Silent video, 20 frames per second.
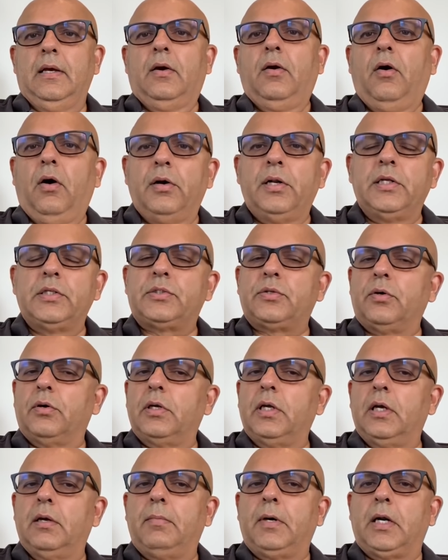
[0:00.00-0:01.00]
God is
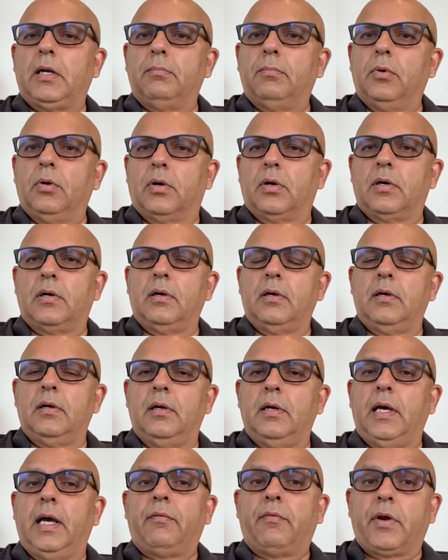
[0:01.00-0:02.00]
talking about a book
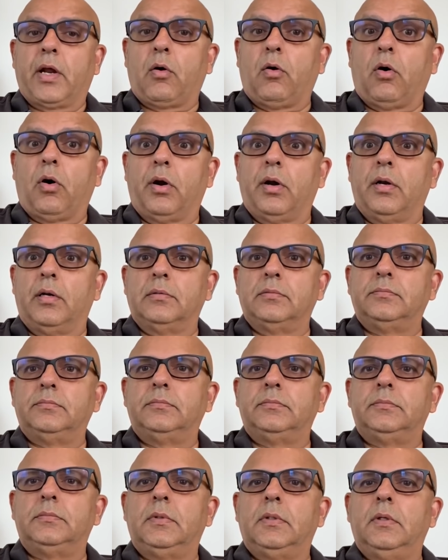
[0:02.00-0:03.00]
and record,
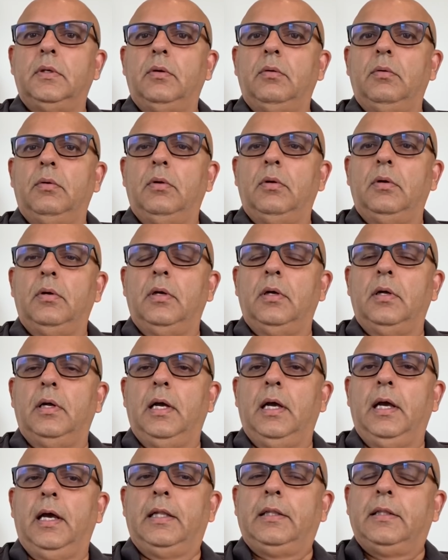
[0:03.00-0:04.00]

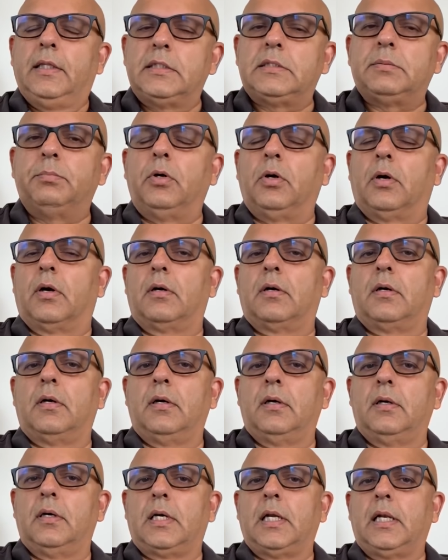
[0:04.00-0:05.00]
and this book
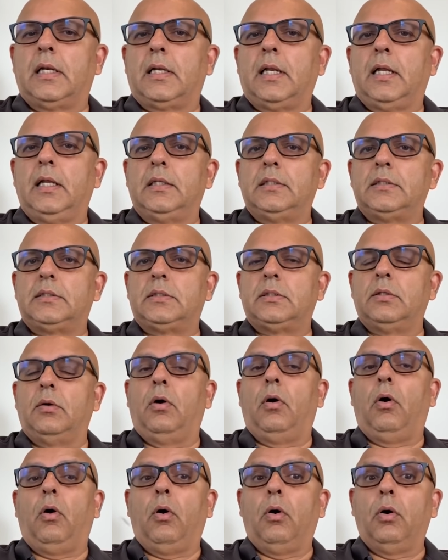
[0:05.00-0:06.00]
contains
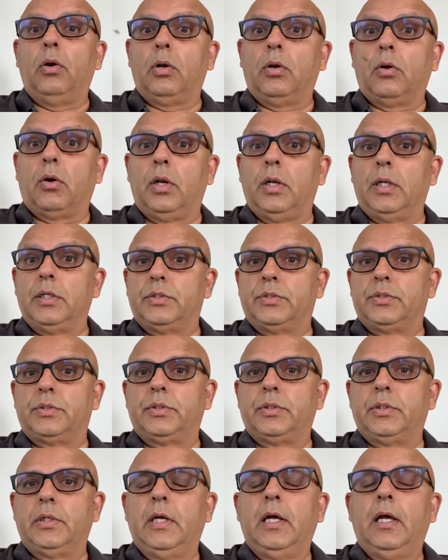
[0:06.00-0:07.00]
all
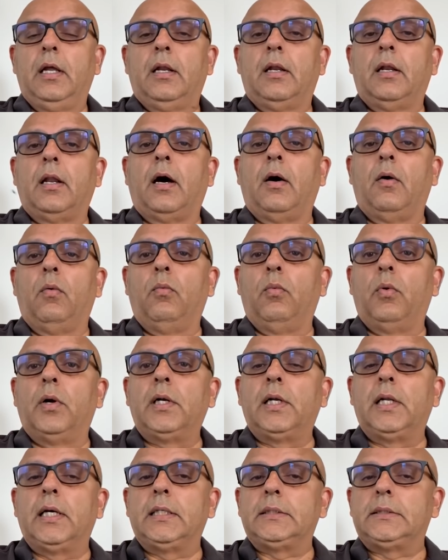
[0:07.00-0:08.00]
knowledge. Now,
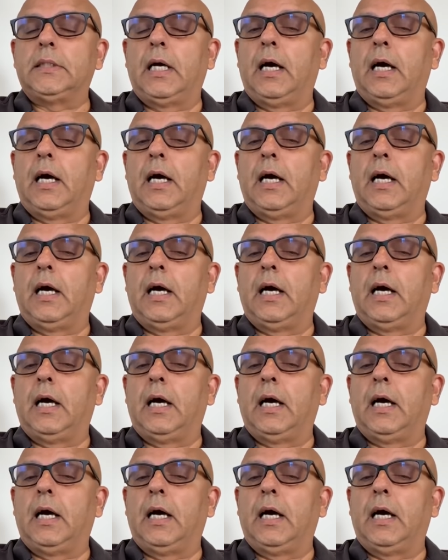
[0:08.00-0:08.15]
what does